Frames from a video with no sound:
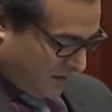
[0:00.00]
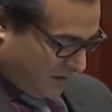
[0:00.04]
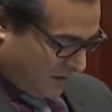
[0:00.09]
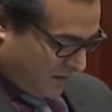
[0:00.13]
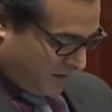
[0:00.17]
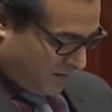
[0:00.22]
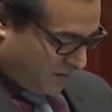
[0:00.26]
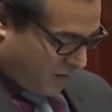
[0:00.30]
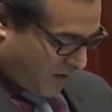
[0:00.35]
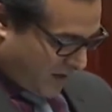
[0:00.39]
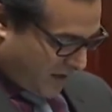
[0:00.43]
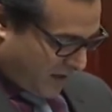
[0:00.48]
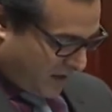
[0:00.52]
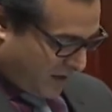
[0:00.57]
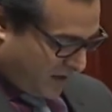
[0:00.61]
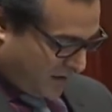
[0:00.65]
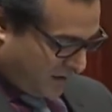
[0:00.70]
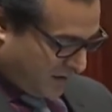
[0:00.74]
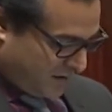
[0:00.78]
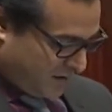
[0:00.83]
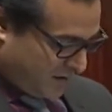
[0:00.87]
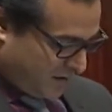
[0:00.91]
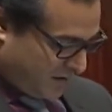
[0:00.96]

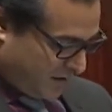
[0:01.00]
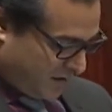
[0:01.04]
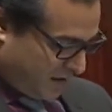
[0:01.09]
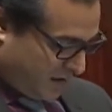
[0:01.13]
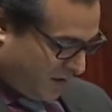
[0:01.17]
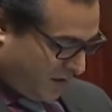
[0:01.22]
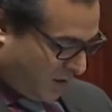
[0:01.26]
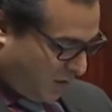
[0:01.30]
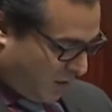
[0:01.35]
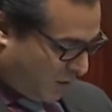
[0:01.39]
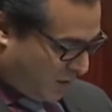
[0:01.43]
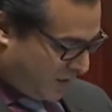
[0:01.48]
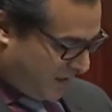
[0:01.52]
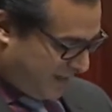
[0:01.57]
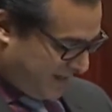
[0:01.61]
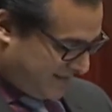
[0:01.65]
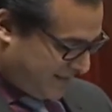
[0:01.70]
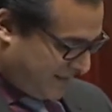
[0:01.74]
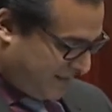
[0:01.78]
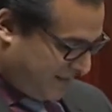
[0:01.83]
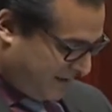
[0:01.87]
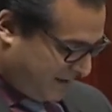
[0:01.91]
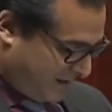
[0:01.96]
bringing the
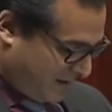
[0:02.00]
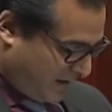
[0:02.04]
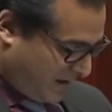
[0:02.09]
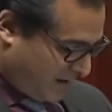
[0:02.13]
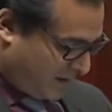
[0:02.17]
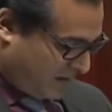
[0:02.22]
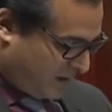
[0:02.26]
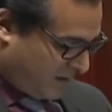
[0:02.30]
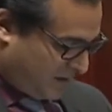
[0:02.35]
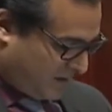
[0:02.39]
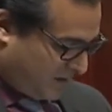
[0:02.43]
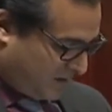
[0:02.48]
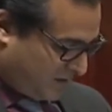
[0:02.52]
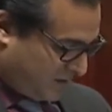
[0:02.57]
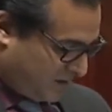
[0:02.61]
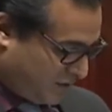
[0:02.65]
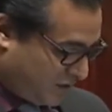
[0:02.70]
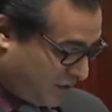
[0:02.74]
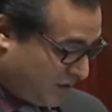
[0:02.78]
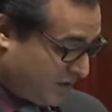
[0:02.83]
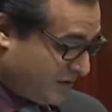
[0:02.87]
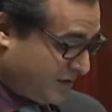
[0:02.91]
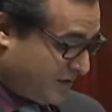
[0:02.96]
auditing under the
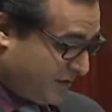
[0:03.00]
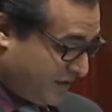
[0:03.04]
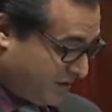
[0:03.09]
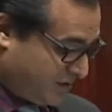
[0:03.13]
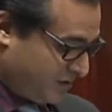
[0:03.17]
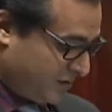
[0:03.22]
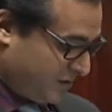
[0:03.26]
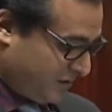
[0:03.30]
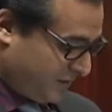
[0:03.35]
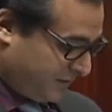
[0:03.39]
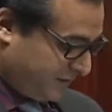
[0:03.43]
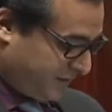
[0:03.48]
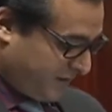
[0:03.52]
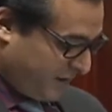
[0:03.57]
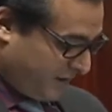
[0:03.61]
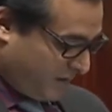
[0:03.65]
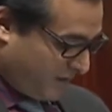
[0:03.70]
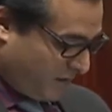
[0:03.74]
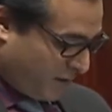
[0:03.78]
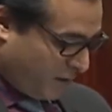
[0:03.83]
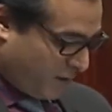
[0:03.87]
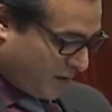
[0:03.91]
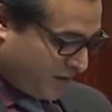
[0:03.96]
jurisdiction of
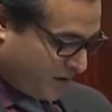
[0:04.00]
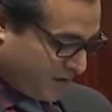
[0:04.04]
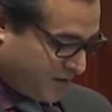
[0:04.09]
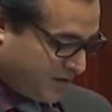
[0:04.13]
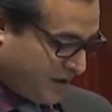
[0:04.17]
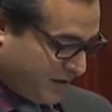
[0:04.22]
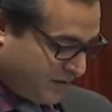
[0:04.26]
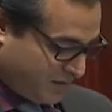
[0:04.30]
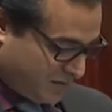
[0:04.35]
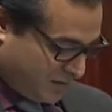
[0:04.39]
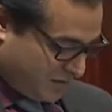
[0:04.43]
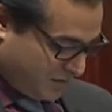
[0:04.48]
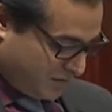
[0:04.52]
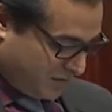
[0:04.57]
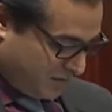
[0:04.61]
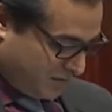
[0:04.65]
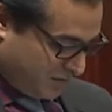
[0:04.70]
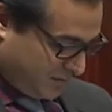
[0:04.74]
the Auditor General,